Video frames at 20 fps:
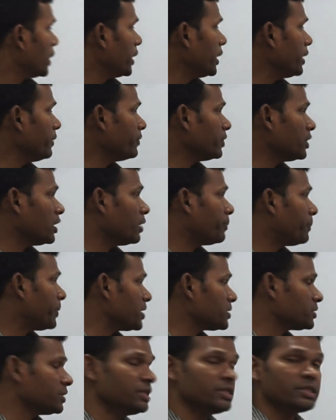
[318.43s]
If a
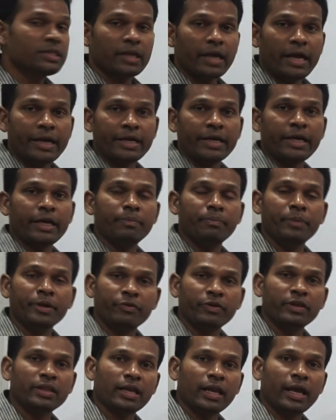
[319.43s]
person is writing in
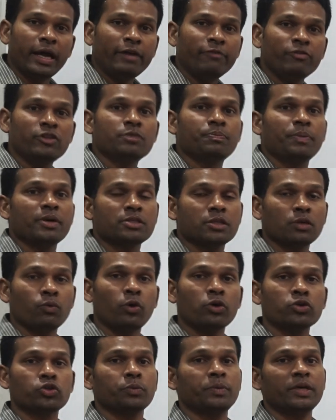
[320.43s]
between the line, this person
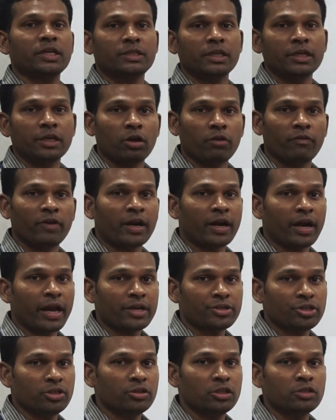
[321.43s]
wants to be a center of
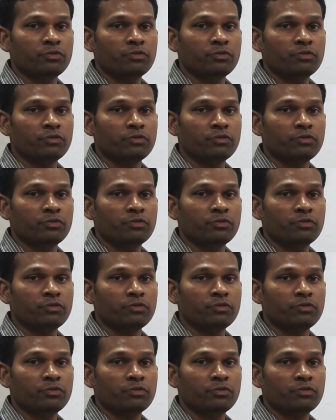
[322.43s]
attraction.